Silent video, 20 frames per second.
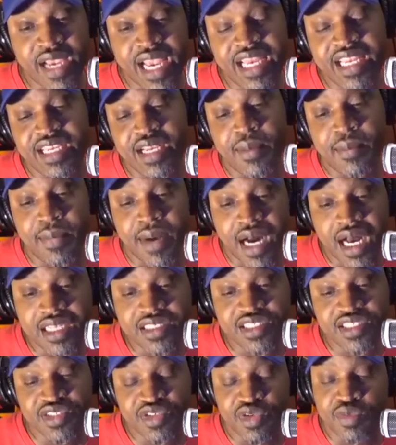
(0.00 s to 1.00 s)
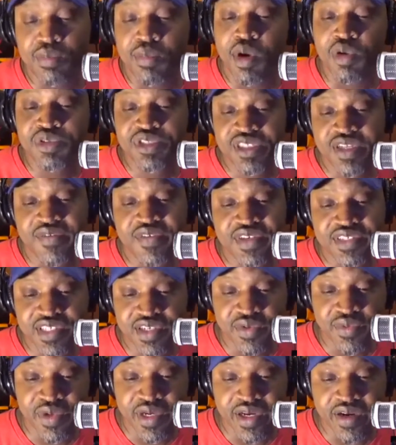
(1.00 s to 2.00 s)
a monster most of his
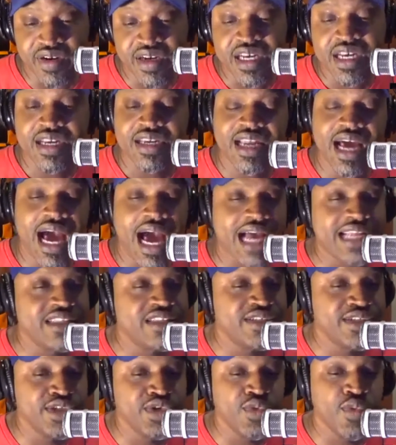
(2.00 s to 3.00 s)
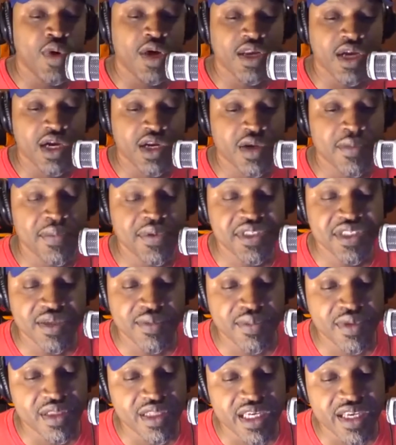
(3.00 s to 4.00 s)
career. Now, I do 100%
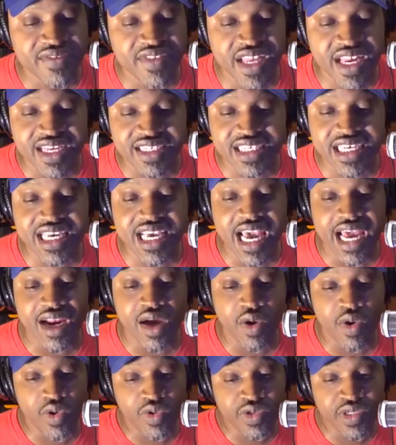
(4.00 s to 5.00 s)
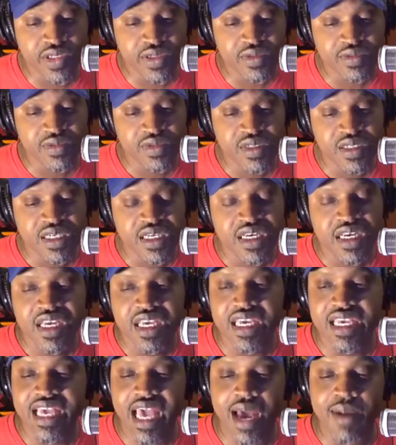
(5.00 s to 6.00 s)
believe that as he got older,
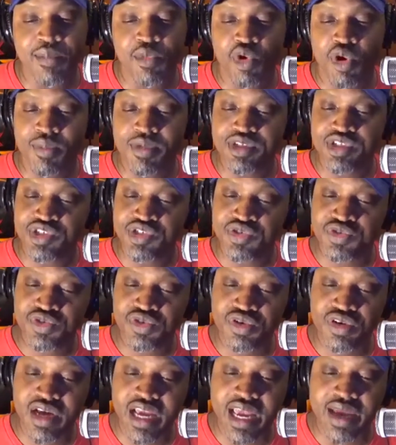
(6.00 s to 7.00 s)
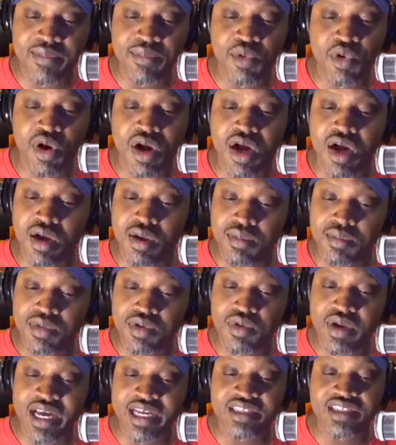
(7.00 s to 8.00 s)
he got more mature and more
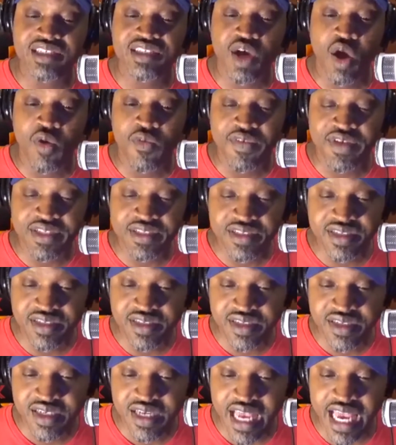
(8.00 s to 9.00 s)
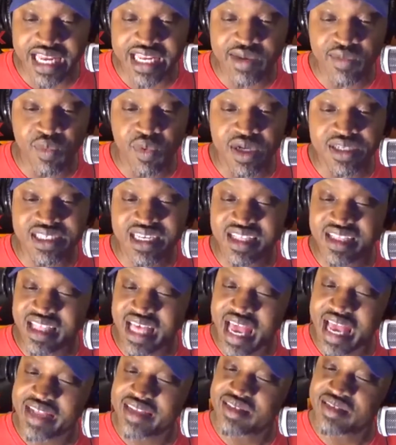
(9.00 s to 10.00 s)
humble and softened, and he wasn't
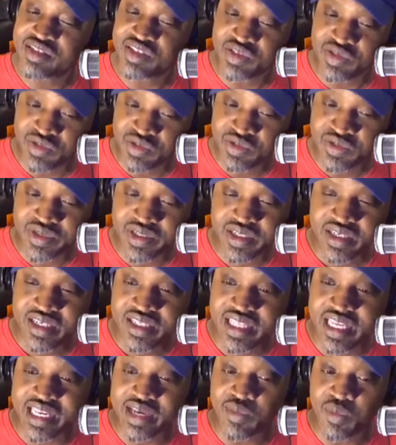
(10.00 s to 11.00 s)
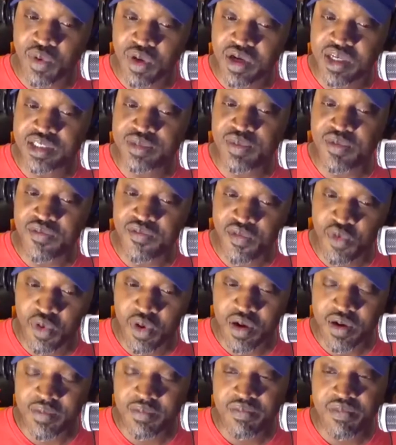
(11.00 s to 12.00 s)
that dude that he was
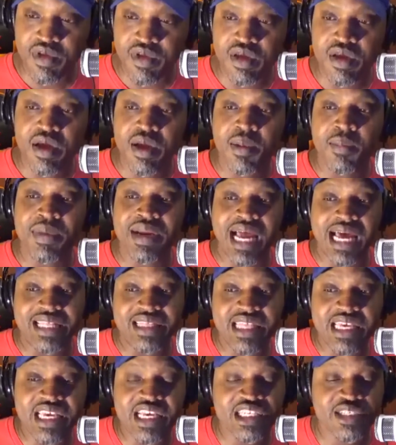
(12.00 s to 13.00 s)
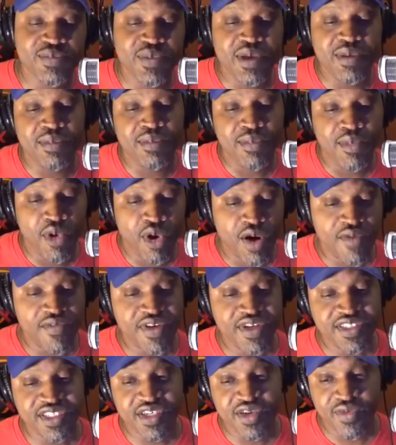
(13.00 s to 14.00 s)
before. But I think he spent more of
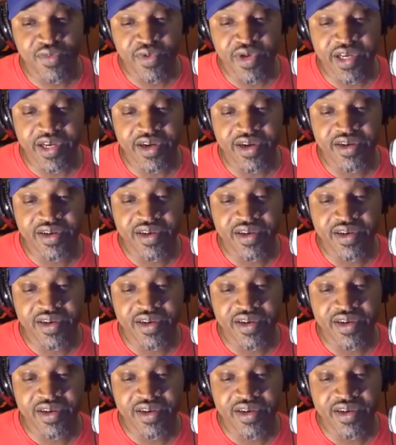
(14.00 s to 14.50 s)
his career